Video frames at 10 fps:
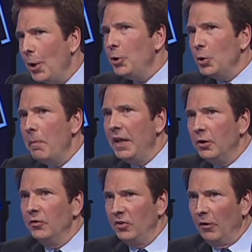do you make
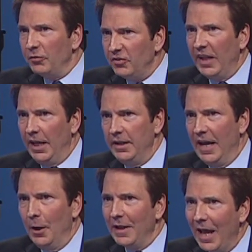yourself stand
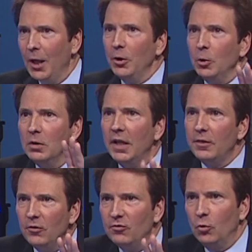out? How do you let
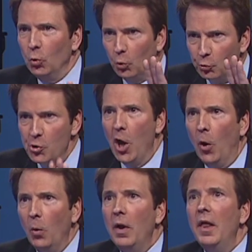the school
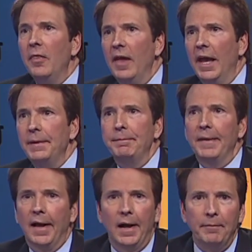know that
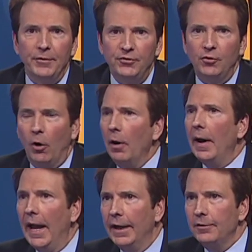I'm the
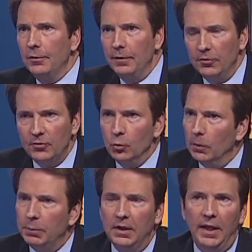star actor in the
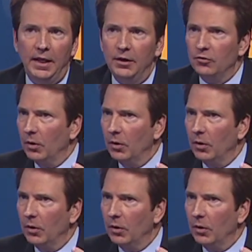school plays,